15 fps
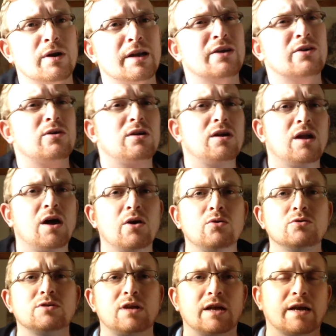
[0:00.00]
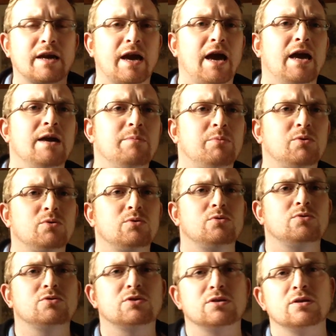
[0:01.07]
and he got loads of like
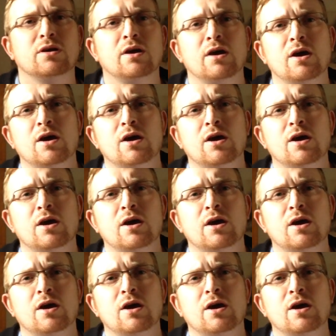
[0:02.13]
cables and